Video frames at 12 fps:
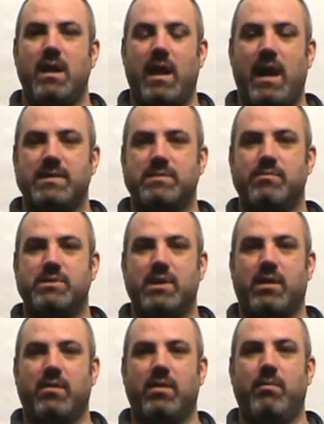It hasn't
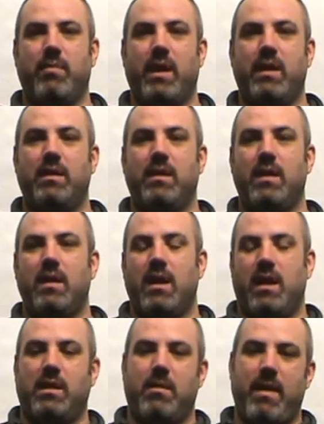particularly been
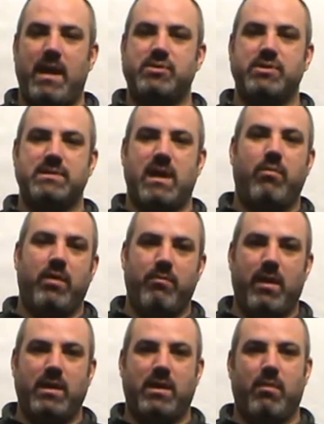in the matches that we've
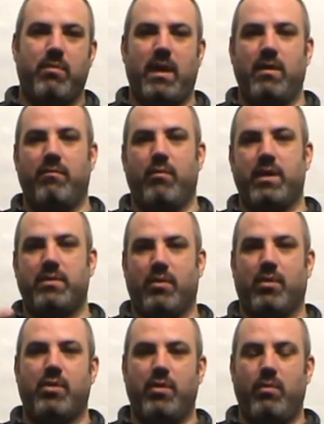been competitive with or
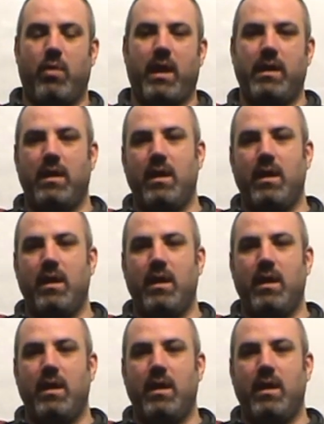could win.